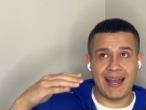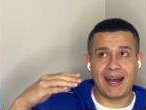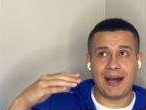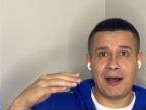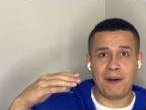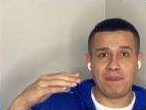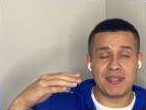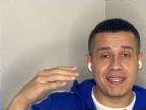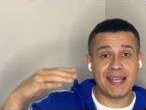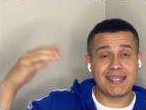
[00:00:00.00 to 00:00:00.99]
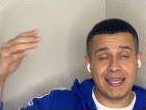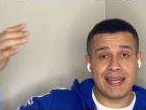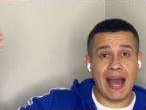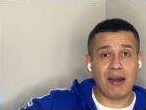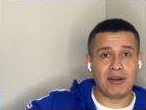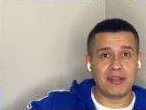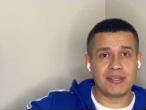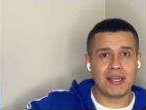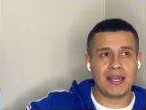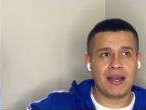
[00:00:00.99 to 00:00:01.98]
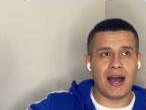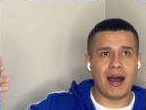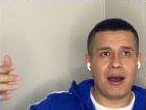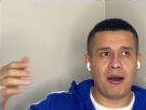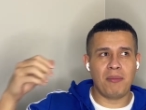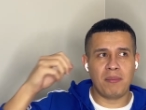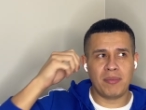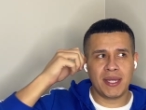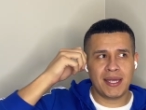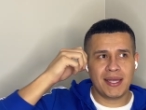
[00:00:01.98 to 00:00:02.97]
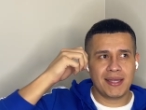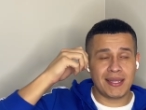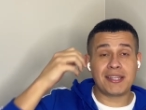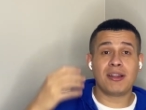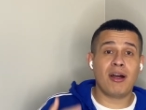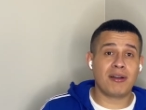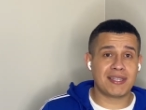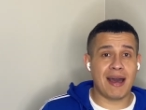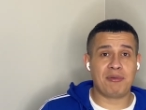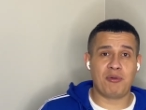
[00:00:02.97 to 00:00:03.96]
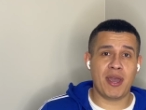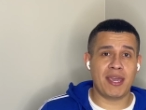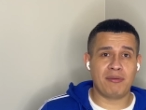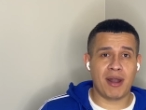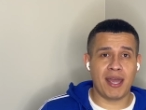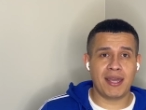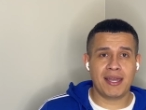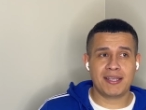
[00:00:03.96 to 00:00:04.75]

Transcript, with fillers: um, 16 hours, um, that's a long time to wait, right?